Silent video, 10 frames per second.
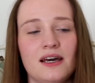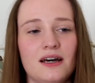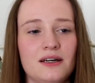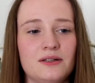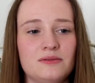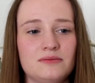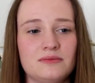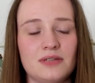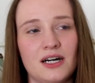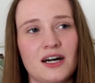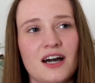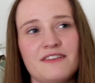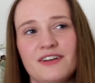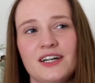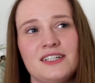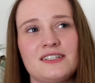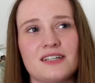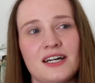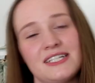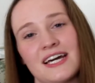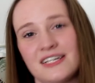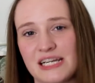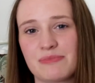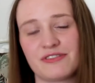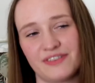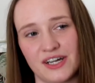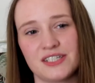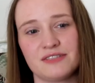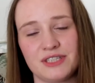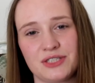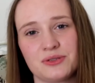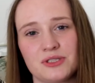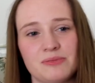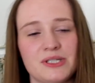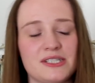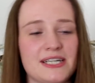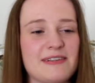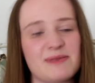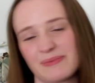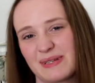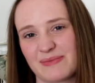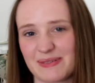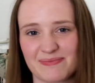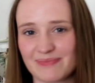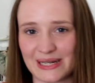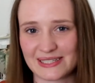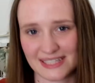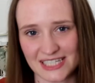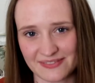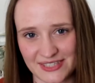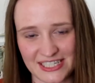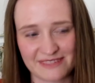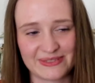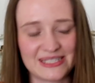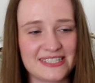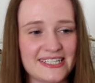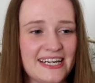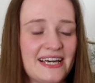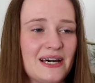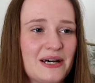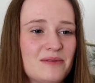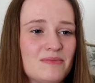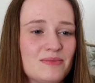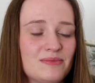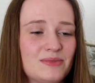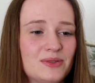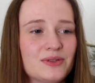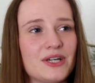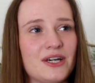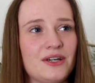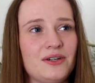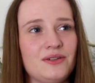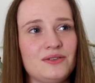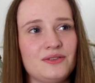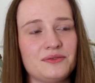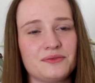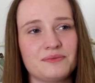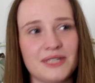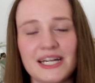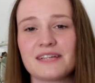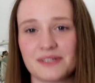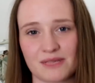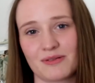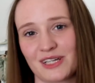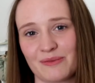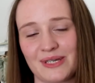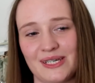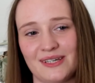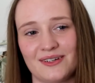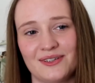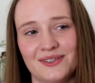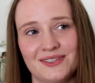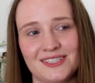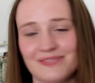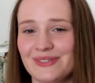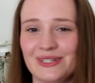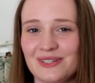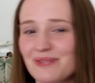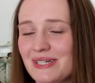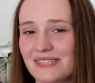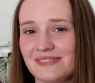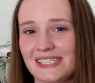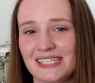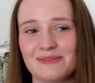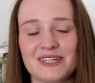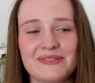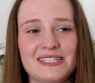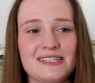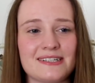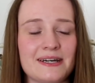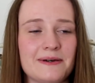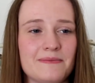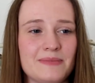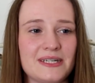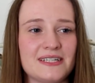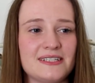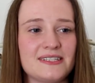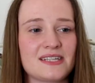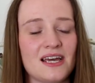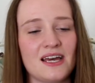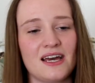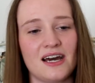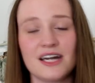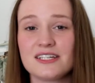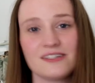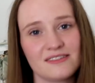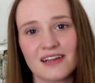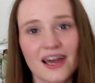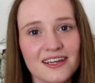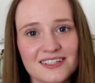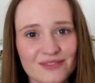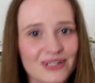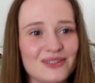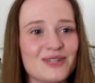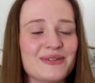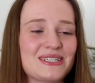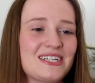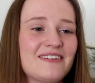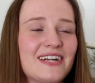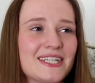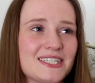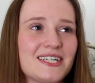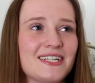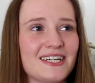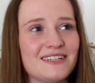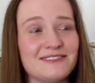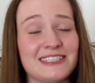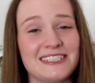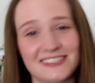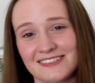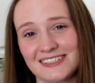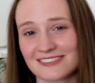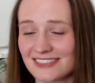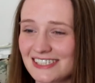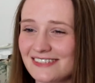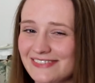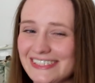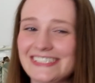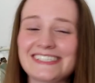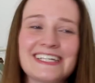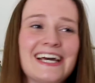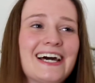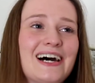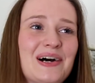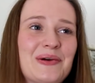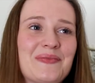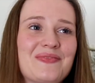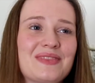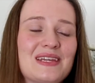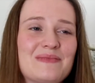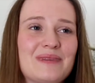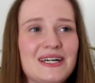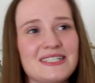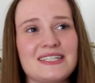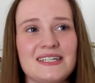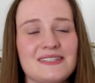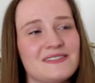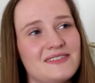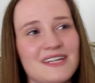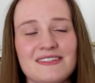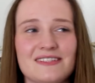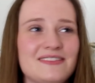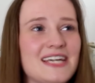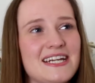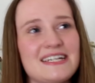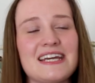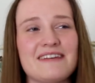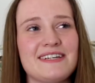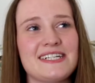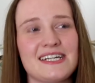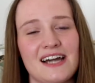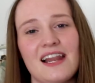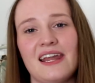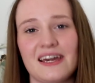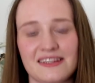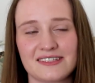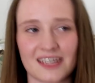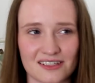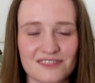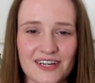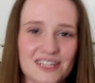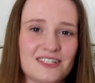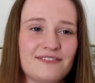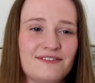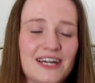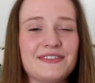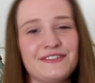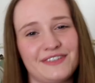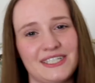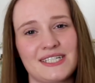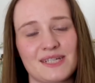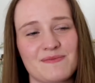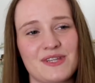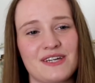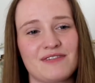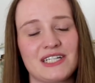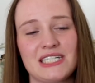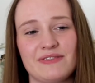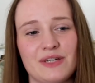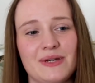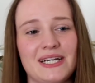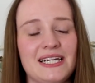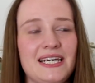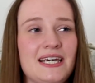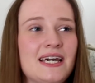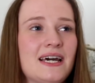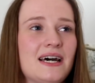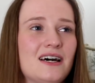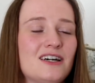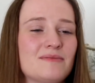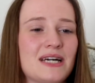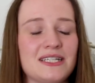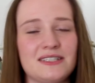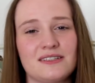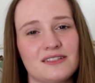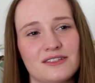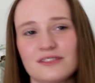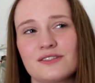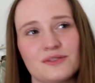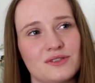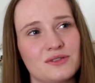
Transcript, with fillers: Um, I find I tend to prefer to read shorter books, it gives me a bit of a better sense of achievement. Um, although my next video is probably going to be on some of the longer books I'm reading at the moment um, because I do like to read longer books too and actually I think I really do enjoy long books um, but I just think in terms of of day-to-day reading I like the satisfaction of having finished something relatively quickly um, and sort of short